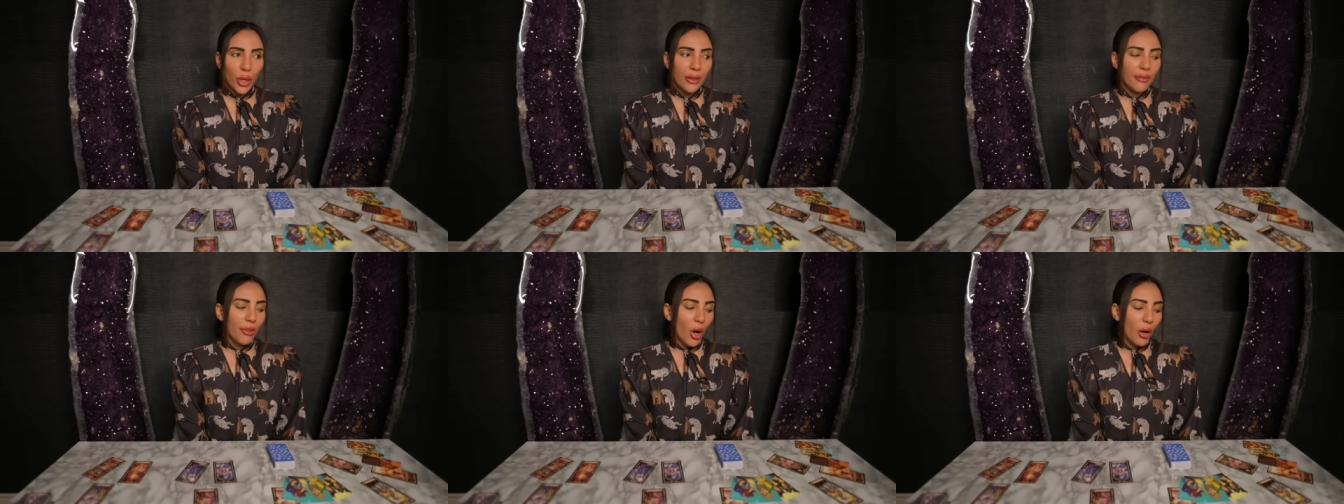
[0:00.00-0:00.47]

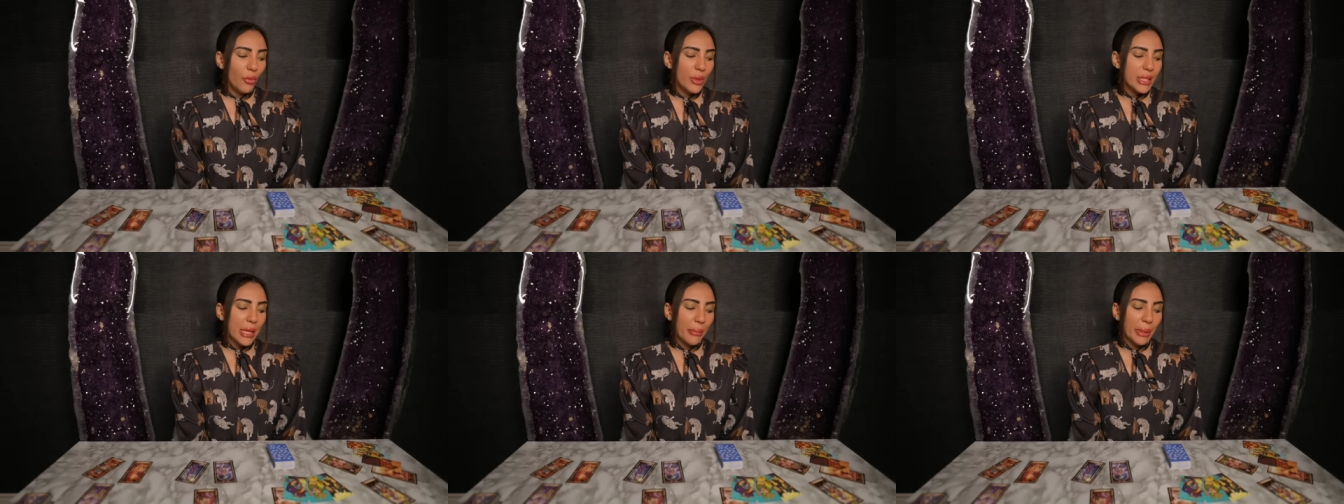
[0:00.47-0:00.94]
involved
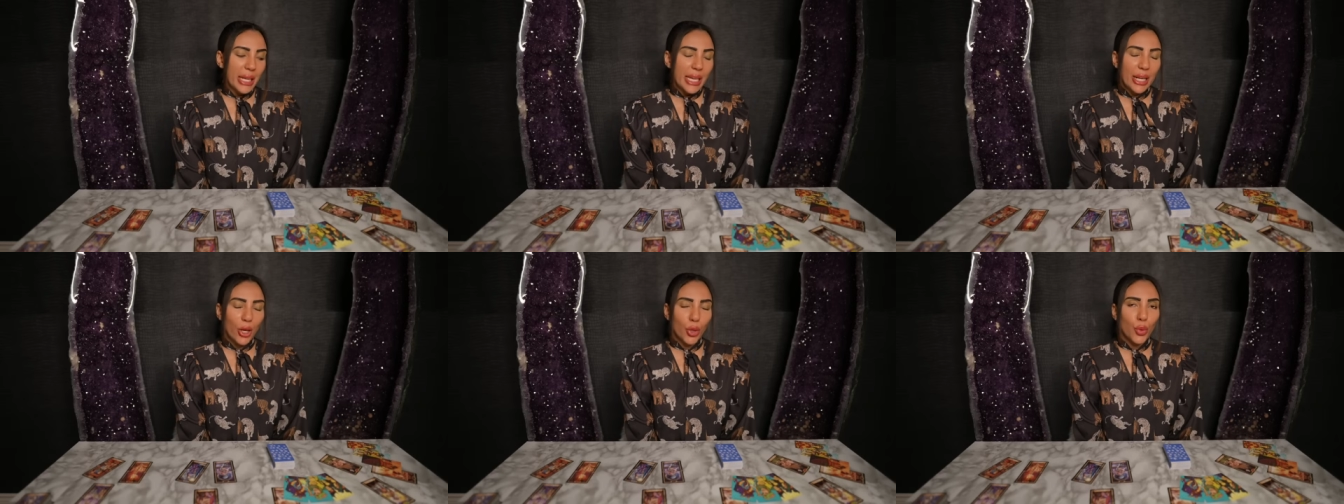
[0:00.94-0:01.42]
with somebody
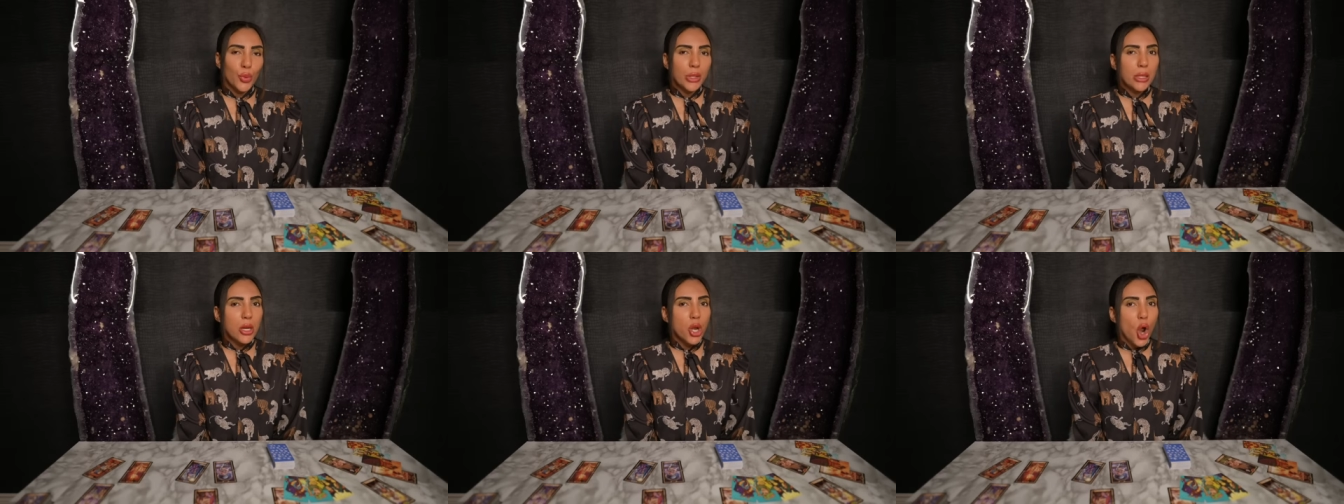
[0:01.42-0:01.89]
here who
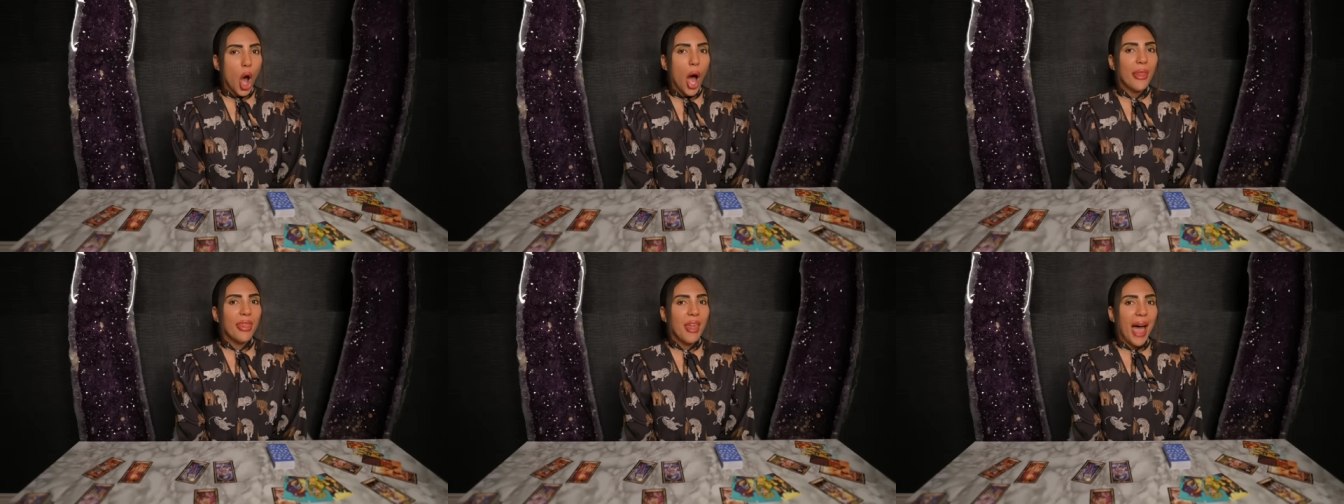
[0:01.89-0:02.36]
was
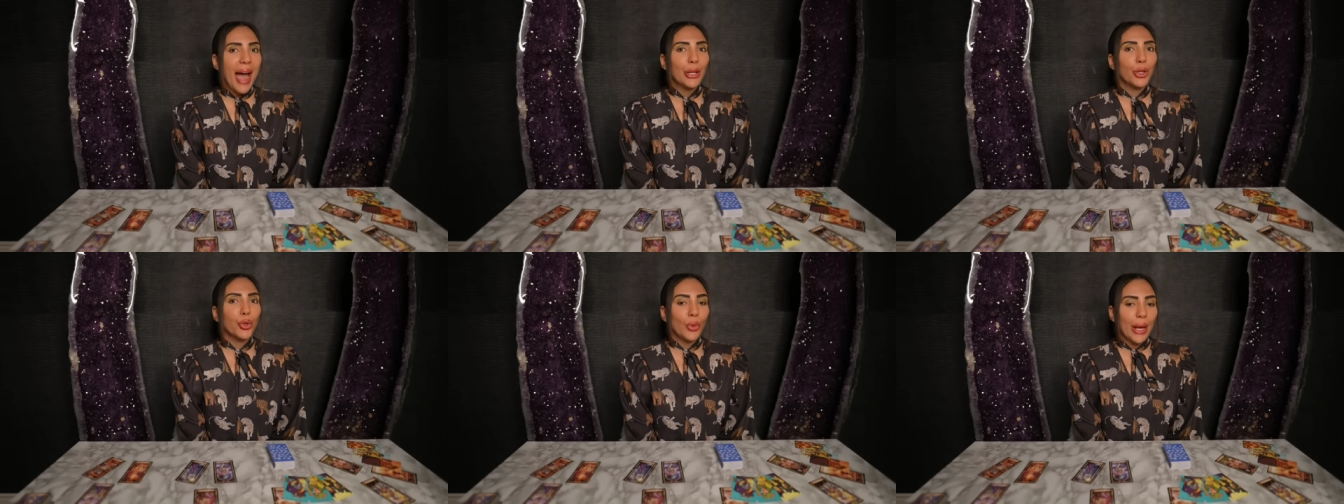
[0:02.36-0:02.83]
not
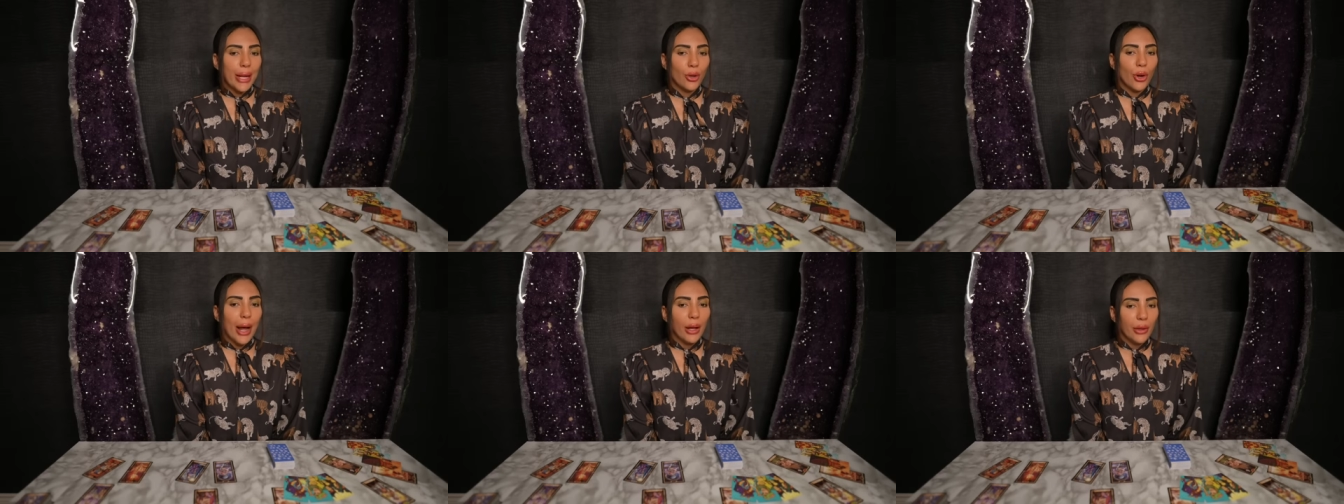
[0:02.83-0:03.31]
that great
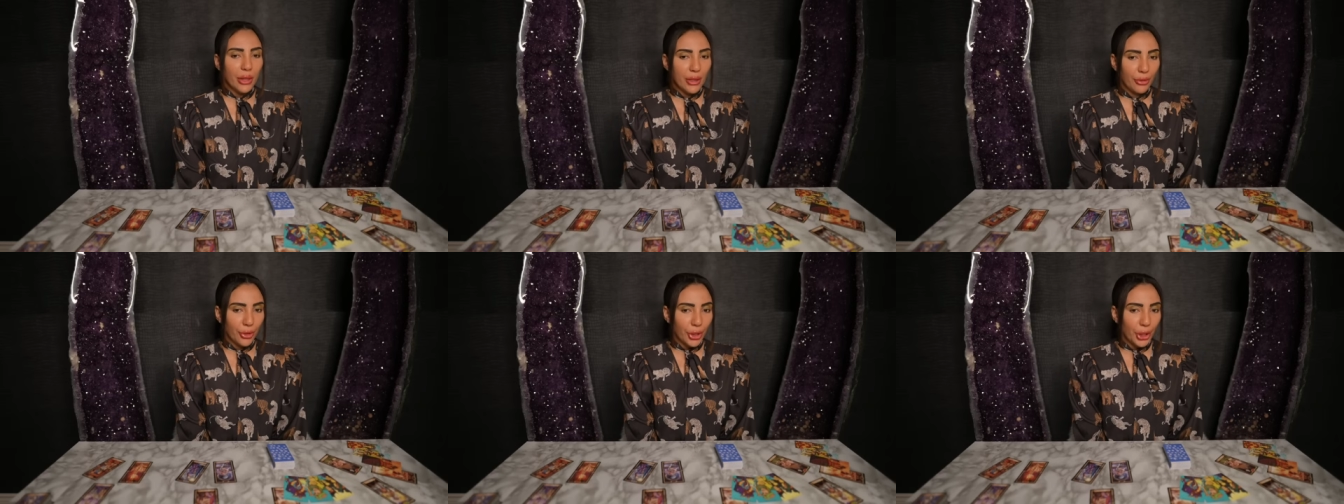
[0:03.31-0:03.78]
or
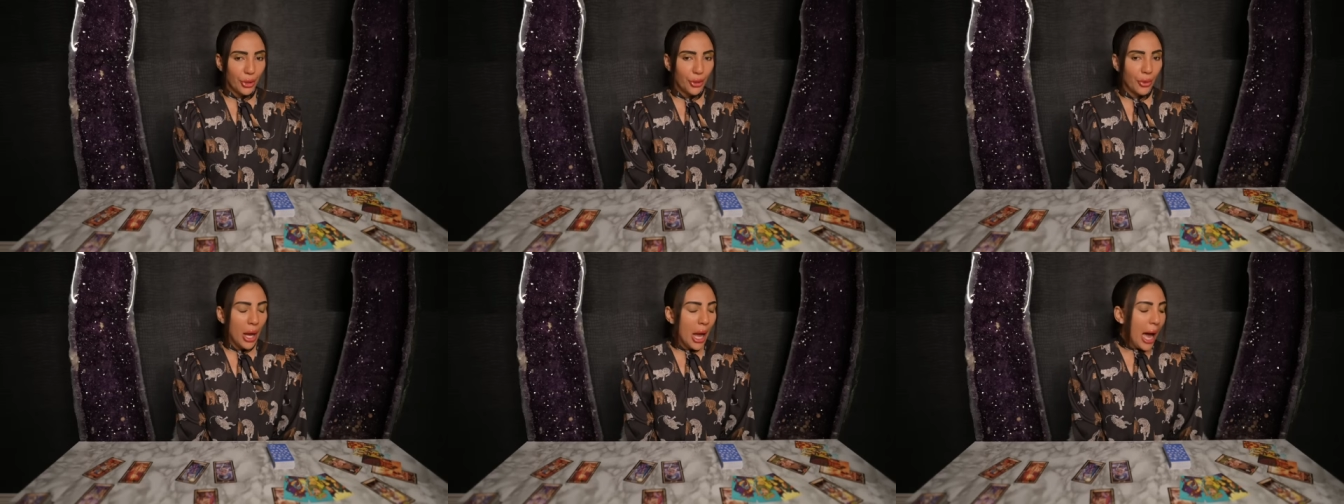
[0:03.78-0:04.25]
healthy for
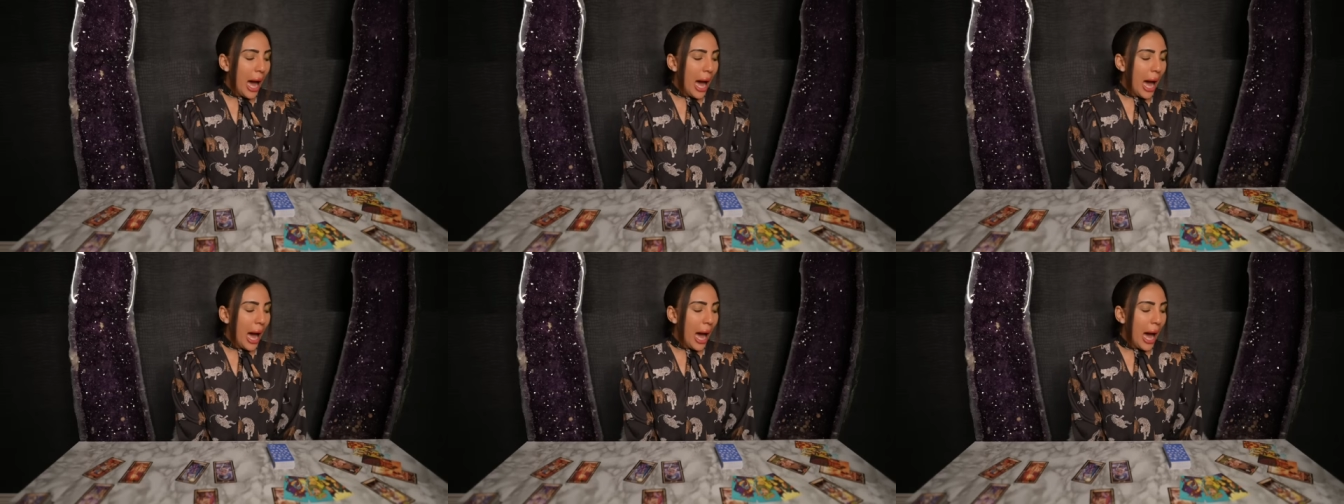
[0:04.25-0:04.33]
you.